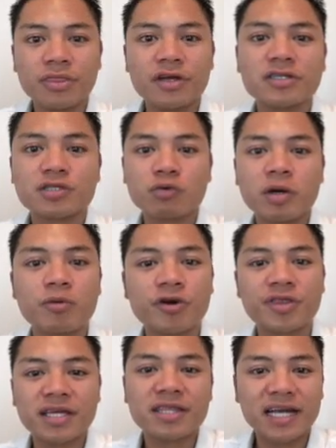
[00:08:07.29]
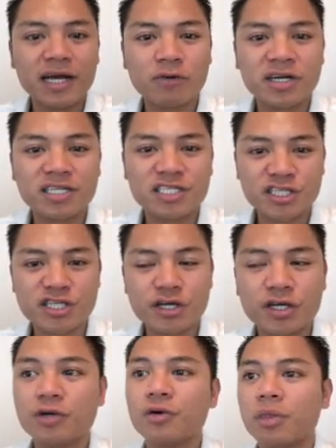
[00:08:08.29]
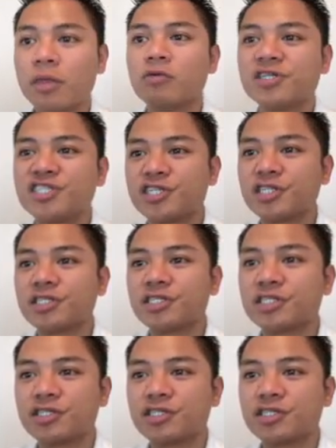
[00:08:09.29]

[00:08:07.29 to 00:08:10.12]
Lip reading: There's one more thing that I wanted to show you, which is